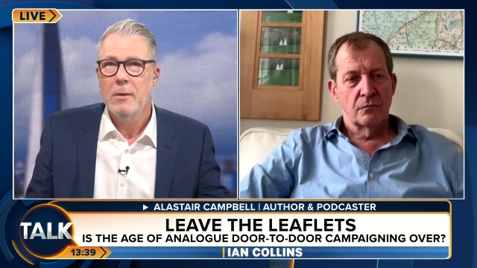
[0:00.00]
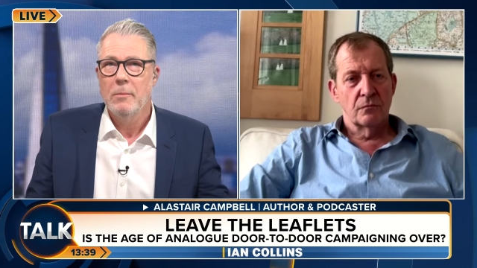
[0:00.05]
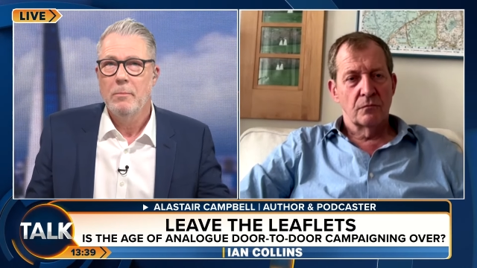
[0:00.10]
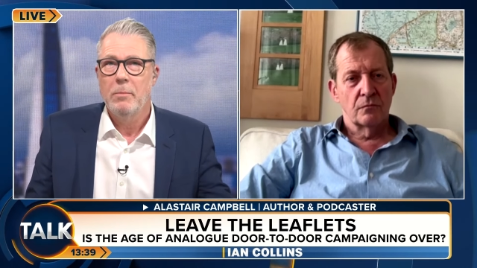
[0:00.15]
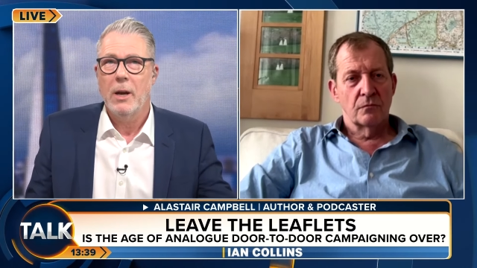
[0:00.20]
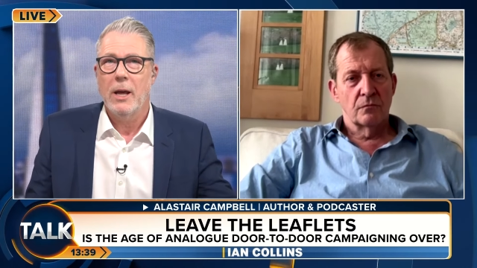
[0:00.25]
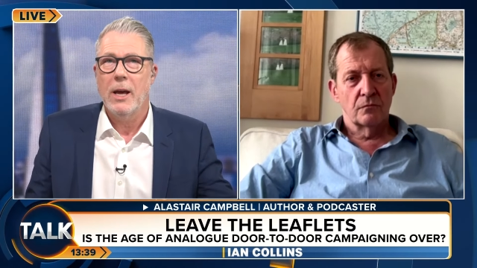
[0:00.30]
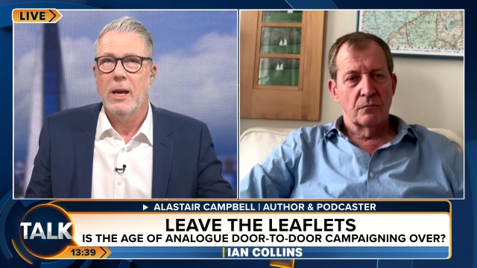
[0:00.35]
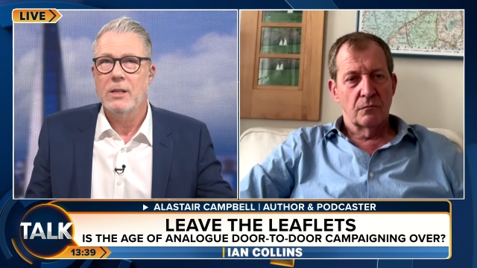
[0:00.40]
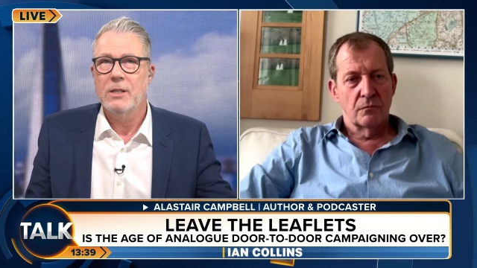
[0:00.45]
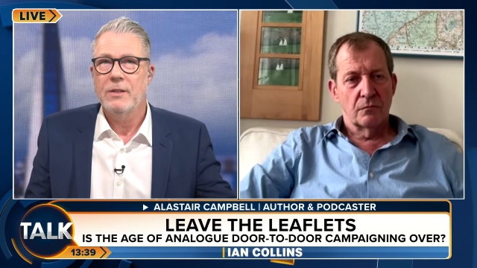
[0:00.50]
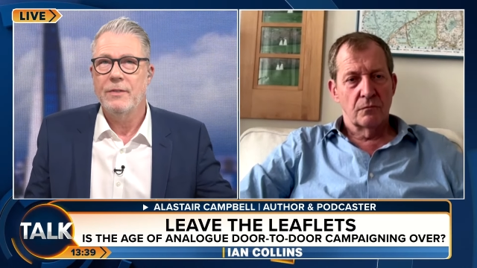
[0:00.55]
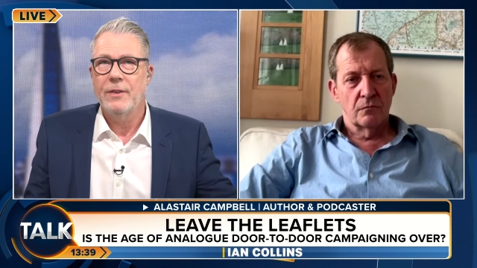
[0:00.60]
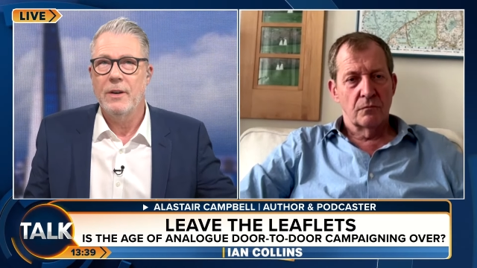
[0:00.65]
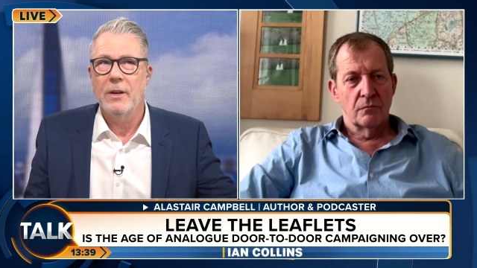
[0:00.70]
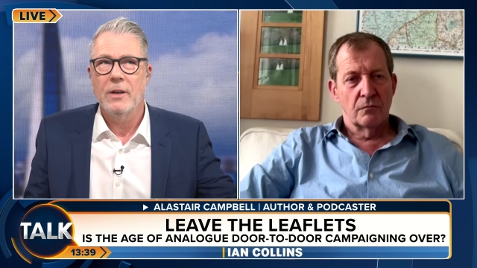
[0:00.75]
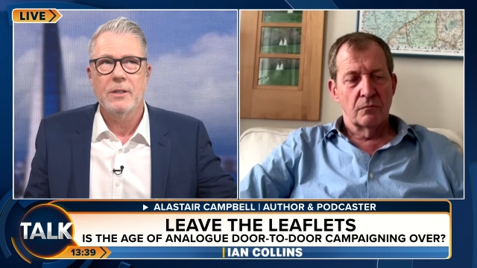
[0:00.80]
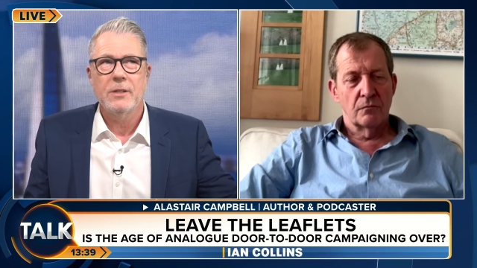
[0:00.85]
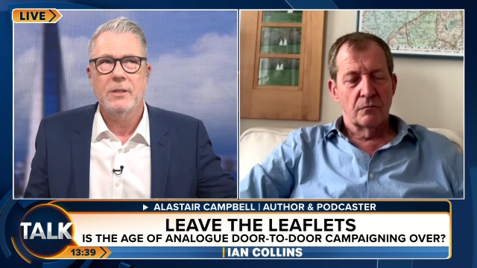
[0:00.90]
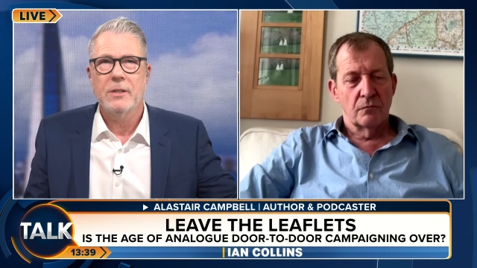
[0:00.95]
Speaker 1: Blair's
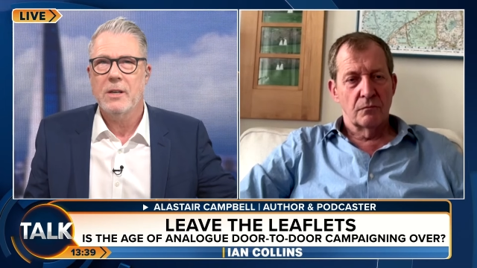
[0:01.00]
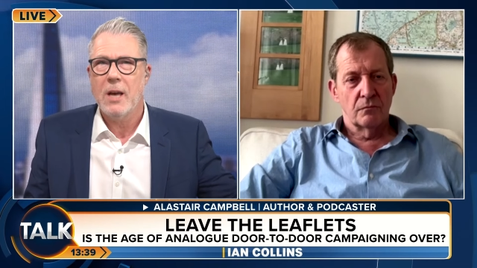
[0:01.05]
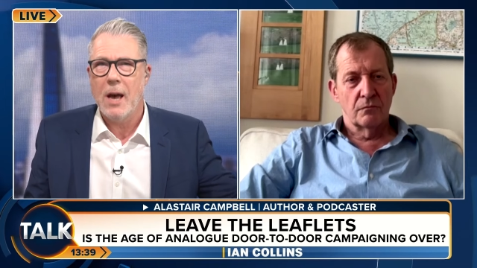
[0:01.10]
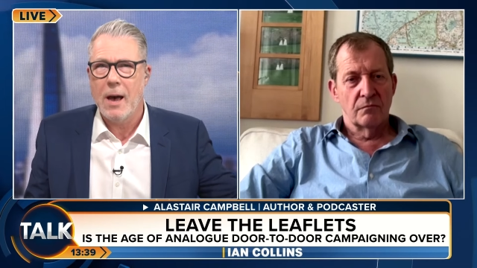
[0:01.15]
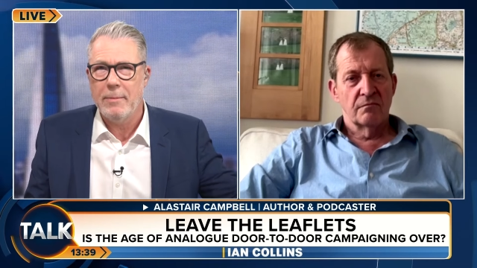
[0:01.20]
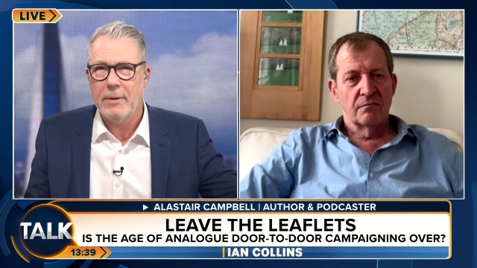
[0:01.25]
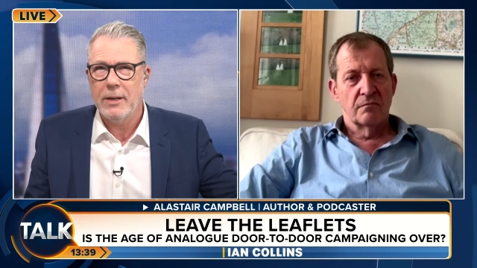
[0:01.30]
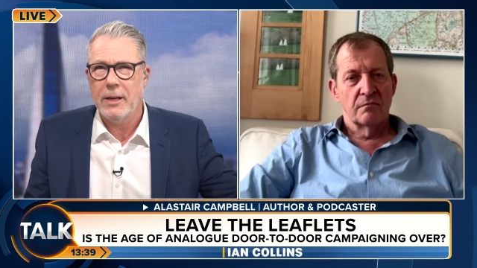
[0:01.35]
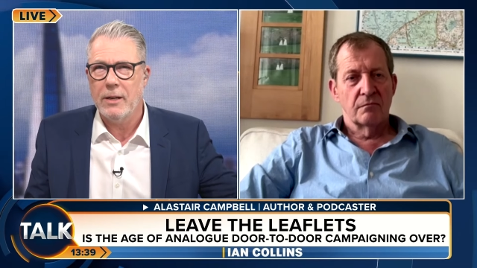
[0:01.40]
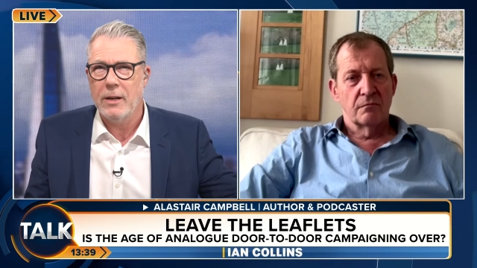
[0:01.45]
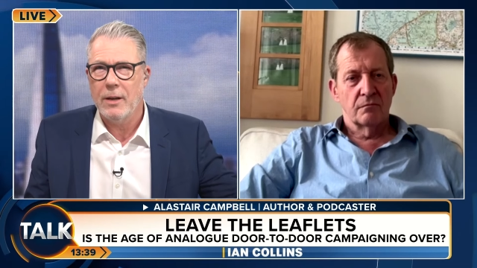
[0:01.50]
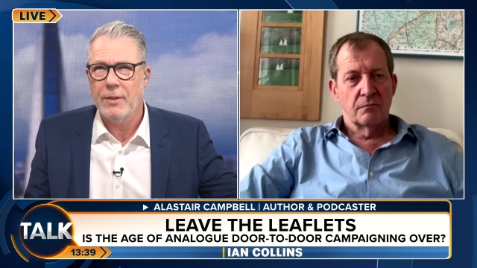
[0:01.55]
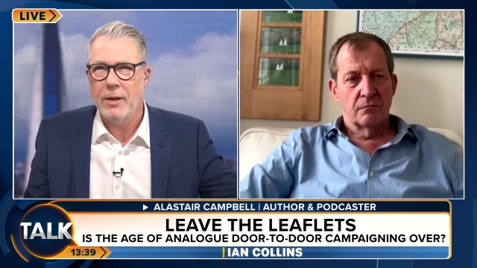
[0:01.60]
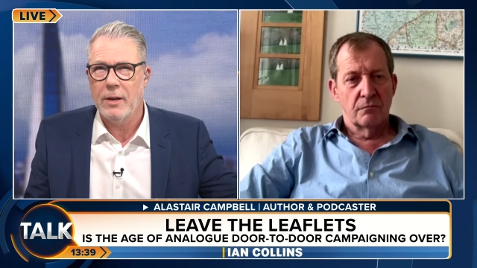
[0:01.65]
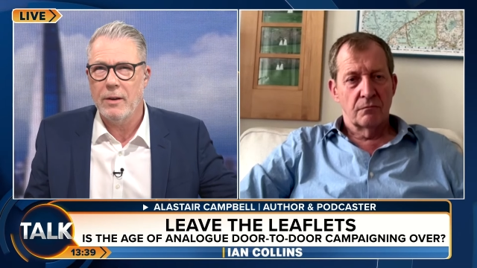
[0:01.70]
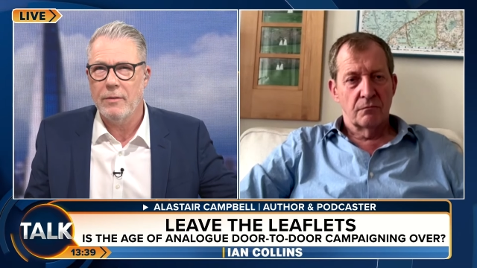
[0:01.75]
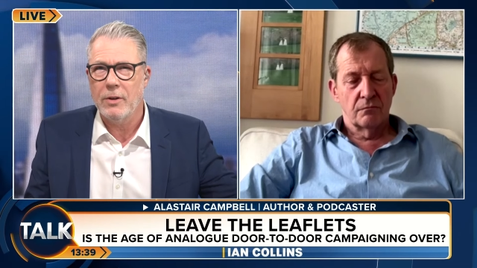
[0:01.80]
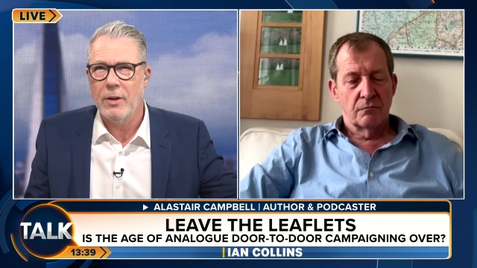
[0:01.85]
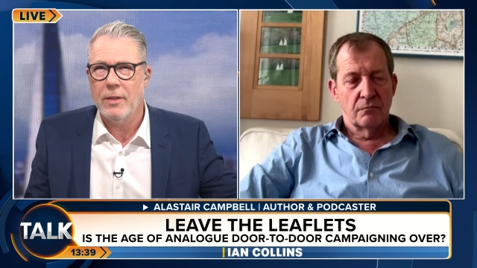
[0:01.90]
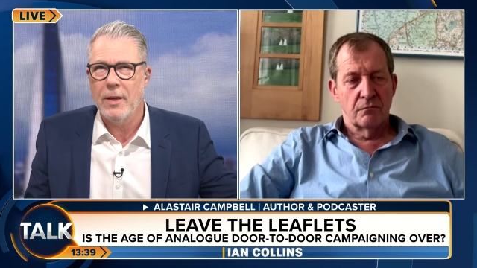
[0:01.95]
first cabinet. I
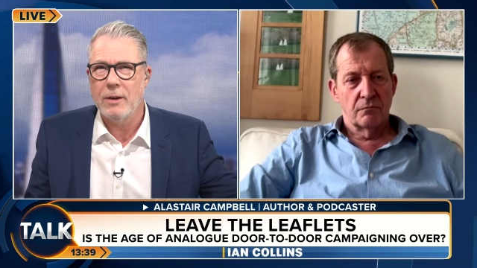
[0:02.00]
think I've got